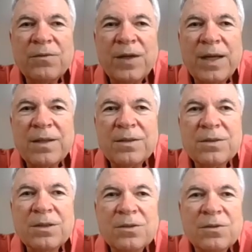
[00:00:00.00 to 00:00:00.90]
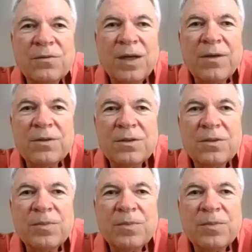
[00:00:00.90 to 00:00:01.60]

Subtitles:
factors such as viruses,